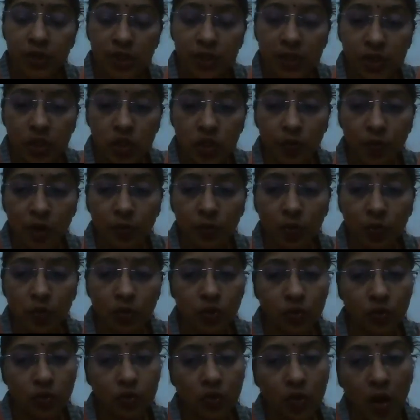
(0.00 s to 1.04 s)
this tubal
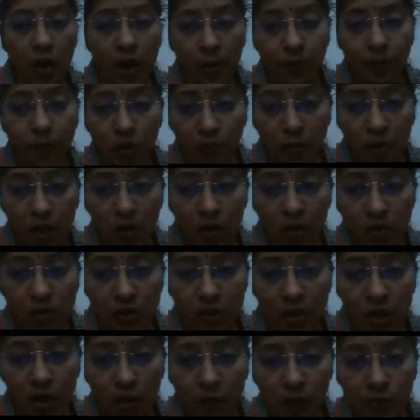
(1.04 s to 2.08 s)
mole through the abdominal
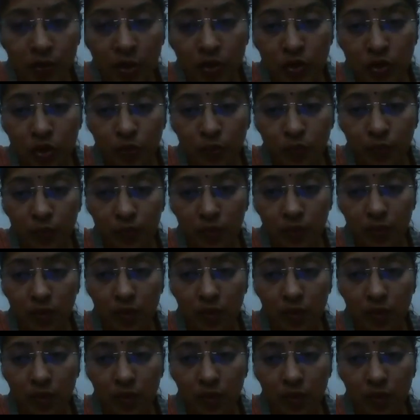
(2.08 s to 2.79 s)
ostia of the tube.